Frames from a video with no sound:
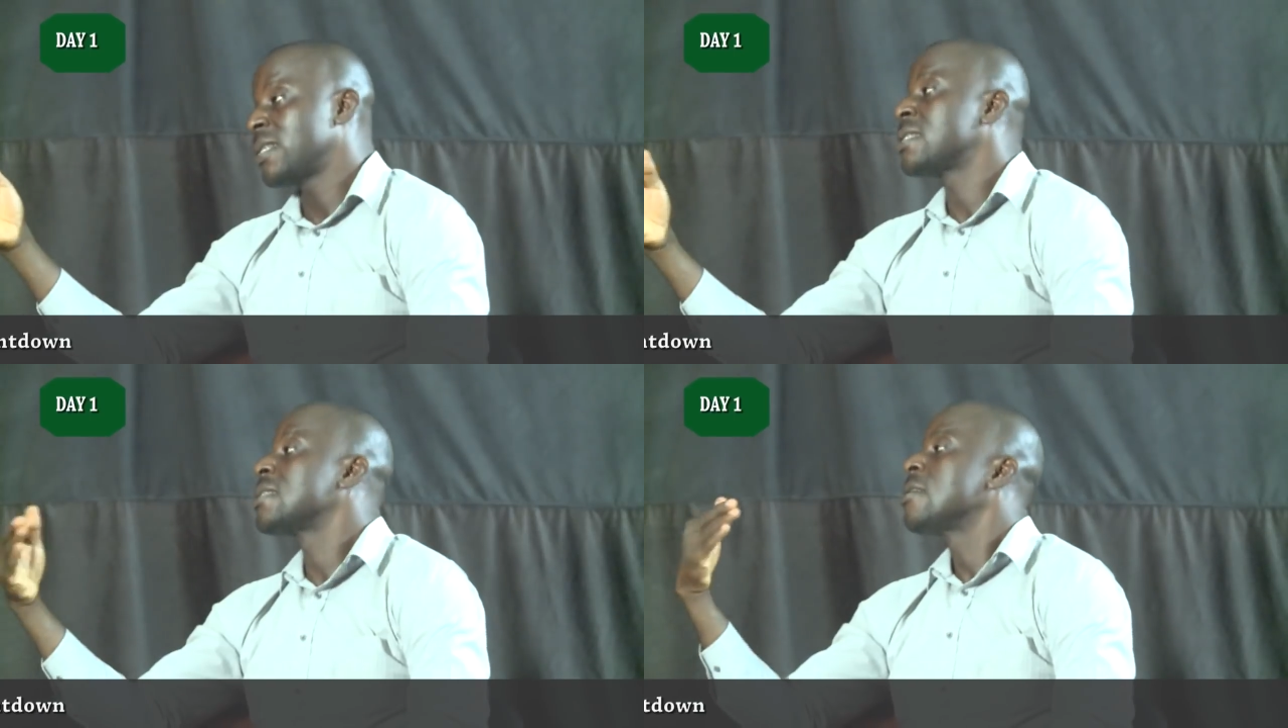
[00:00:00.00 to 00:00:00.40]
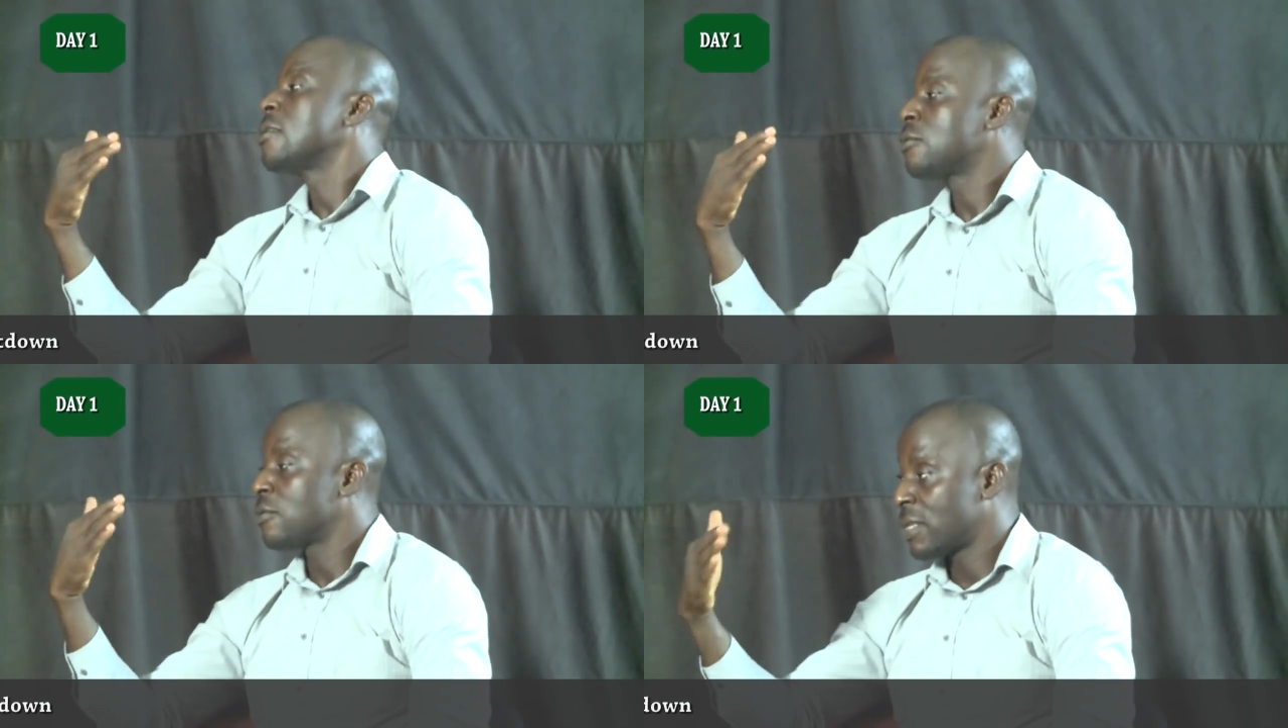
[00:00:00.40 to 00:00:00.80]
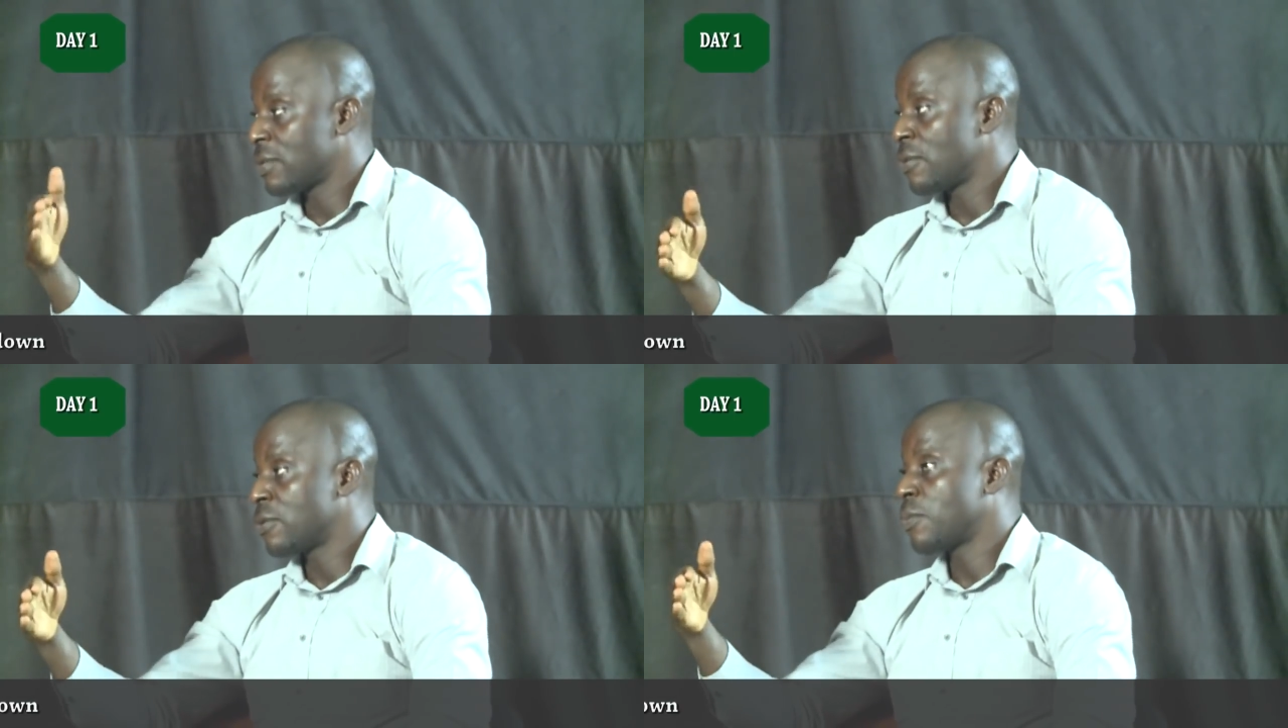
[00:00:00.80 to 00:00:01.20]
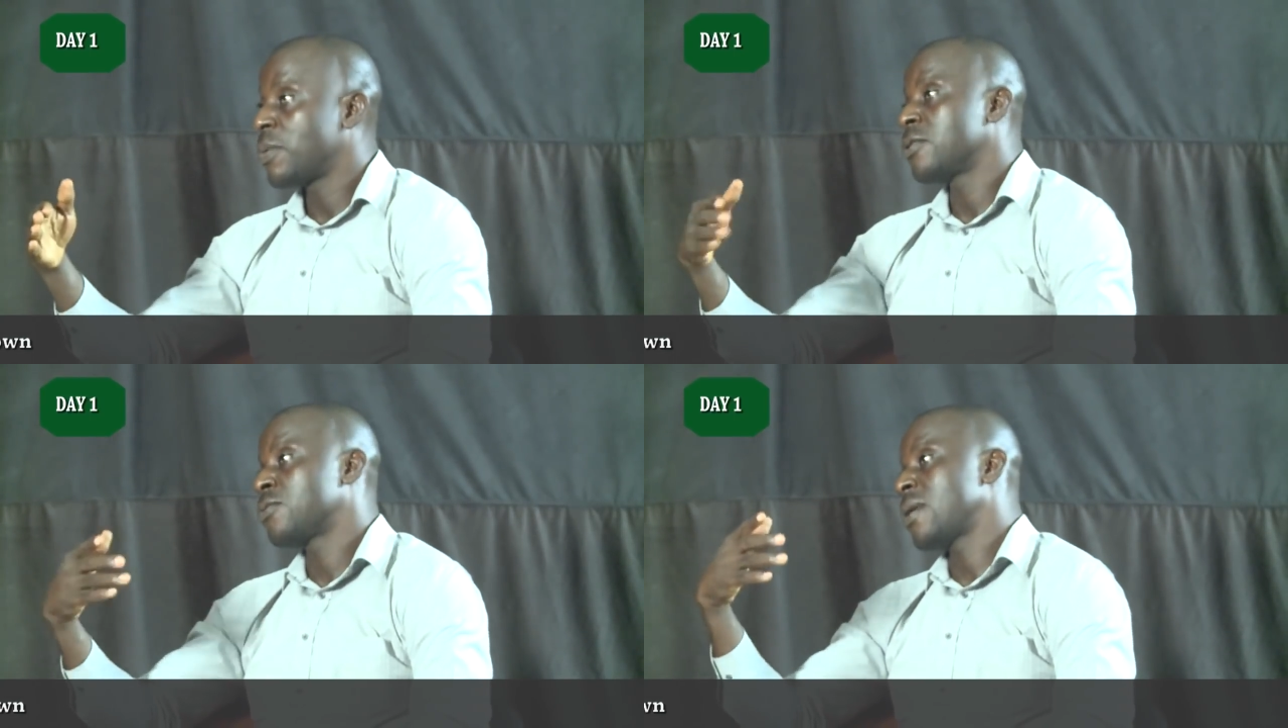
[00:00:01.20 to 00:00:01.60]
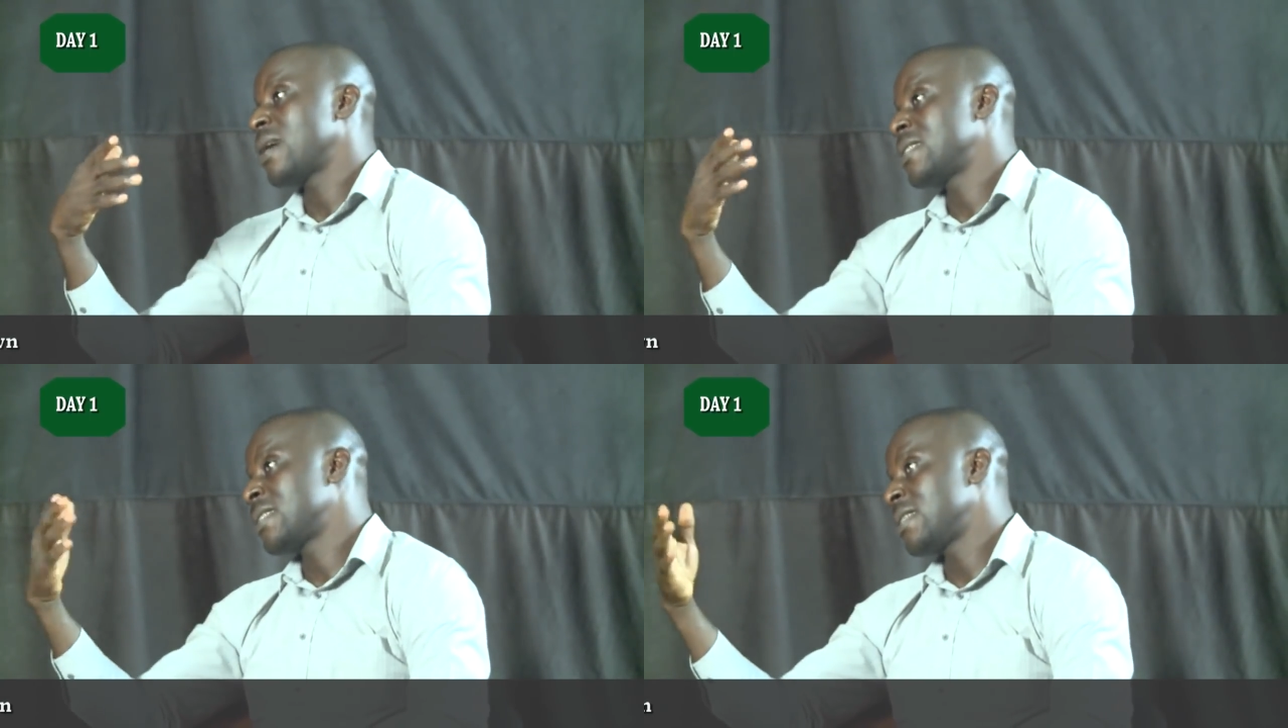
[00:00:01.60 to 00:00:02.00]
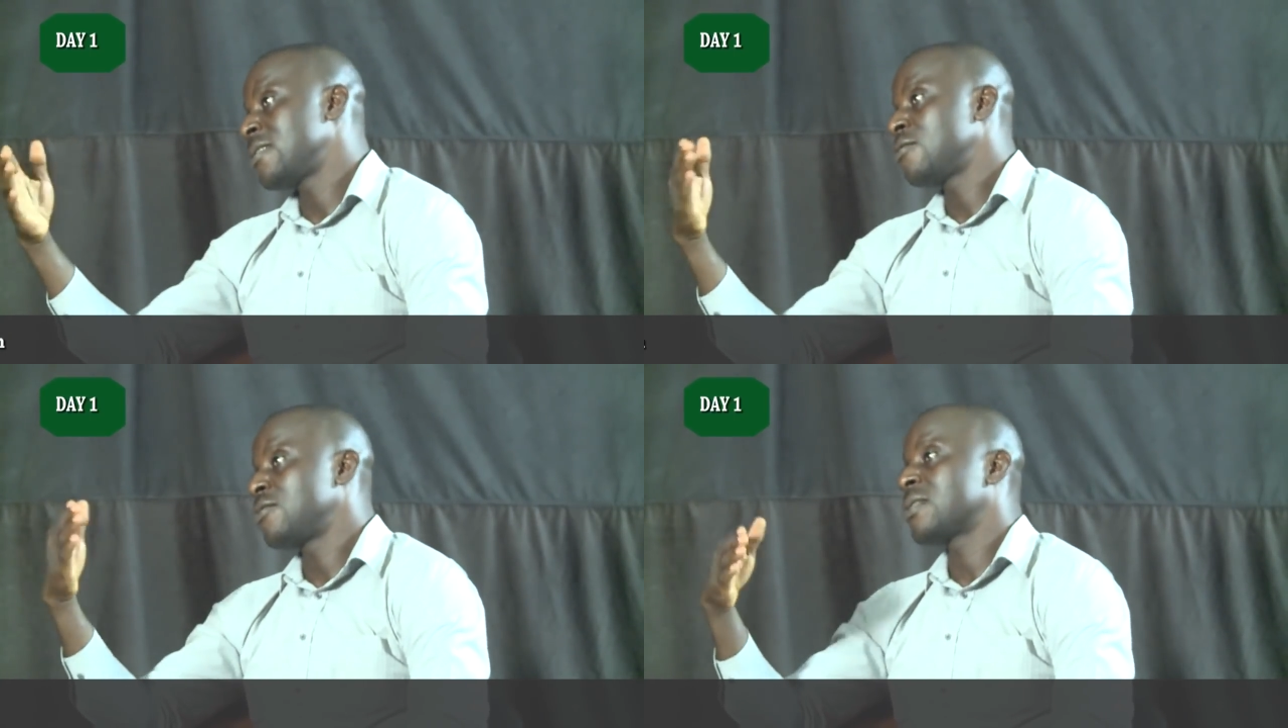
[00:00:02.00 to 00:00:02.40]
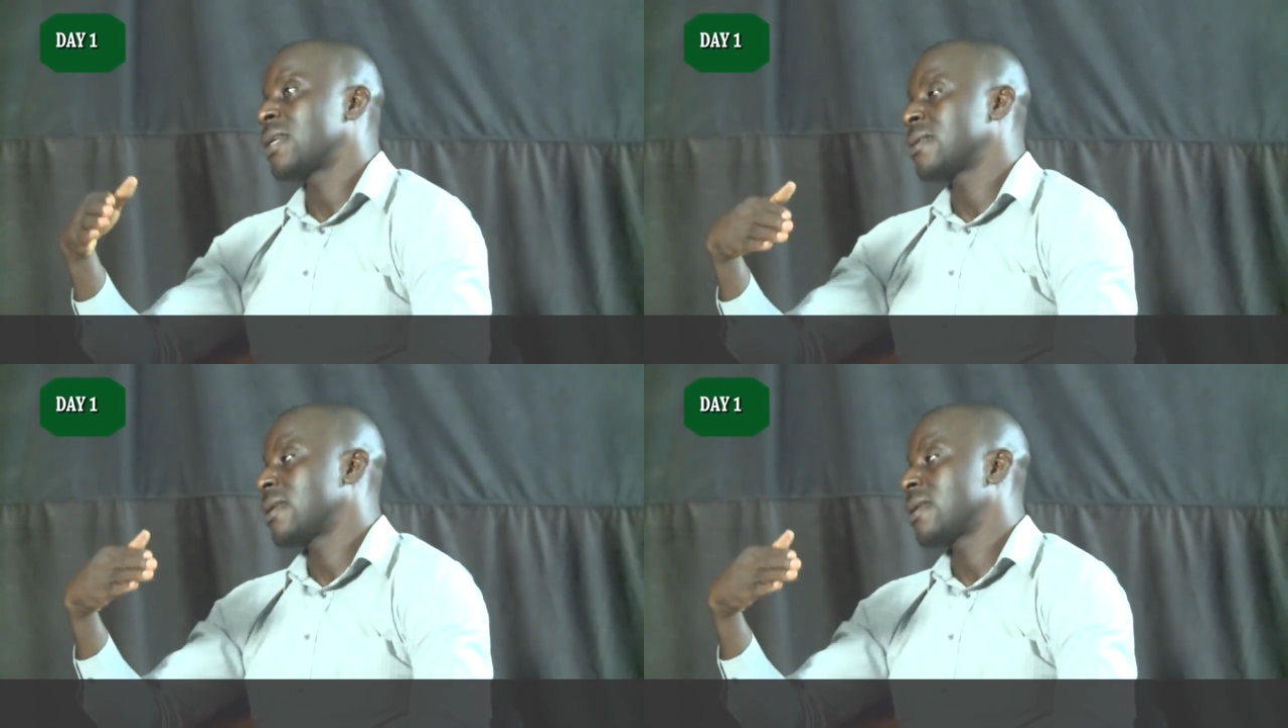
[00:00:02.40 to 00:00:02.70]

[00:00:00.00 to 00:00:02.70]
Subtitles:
is going to play. So I see Trust and